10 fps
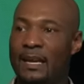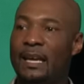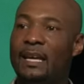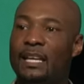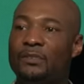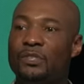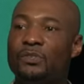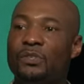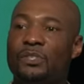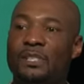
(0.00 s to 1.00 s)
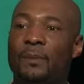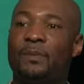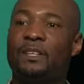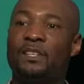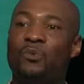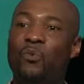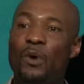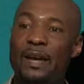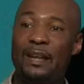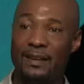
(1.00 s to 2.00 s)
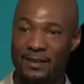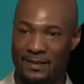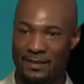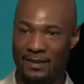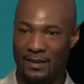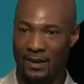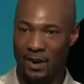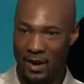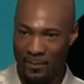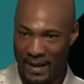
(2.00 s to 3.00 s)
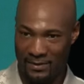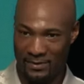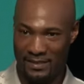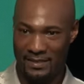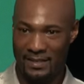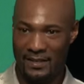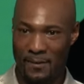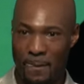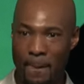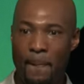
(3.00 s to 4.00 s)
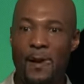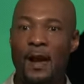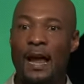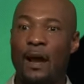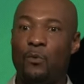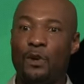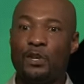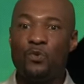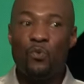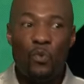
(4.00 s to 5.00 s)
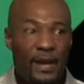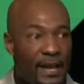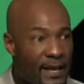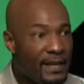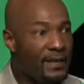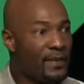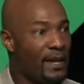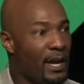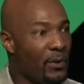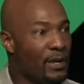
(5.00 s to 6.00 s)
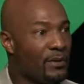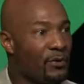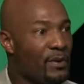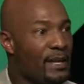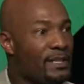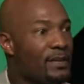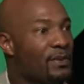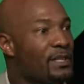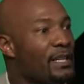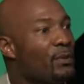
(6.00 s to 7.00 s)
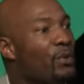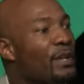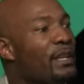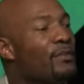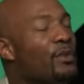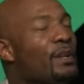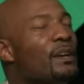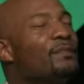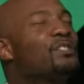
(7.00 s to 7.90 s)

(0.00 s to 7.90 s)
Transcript: it gives you something to win about. And when you win in the area of creativity, it will give you enough